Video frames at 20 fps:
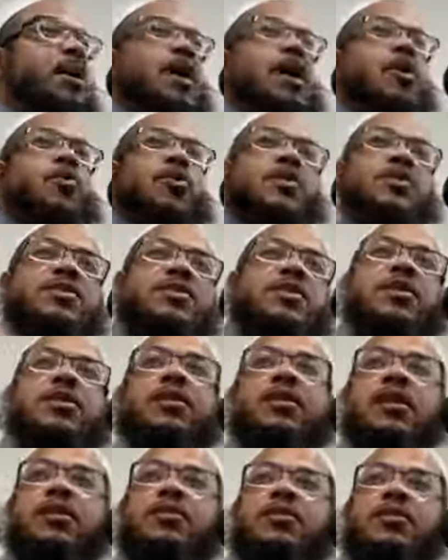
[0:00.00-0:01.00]
and we're
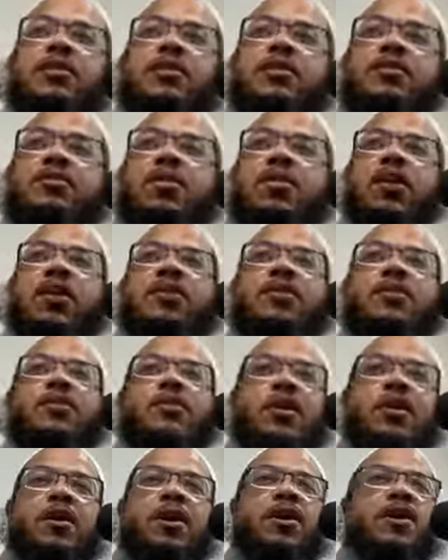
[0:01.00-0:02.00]
still in the we call it the
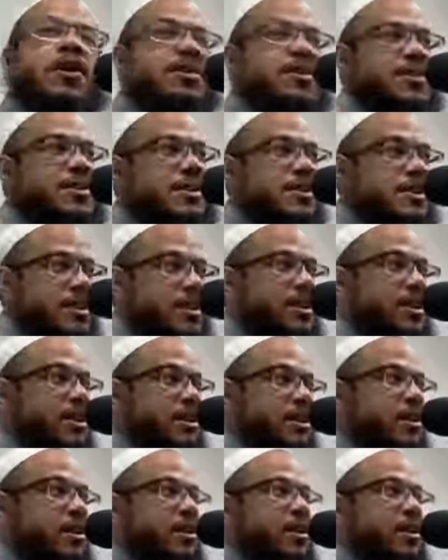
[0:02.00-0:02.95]
marhala sirriya,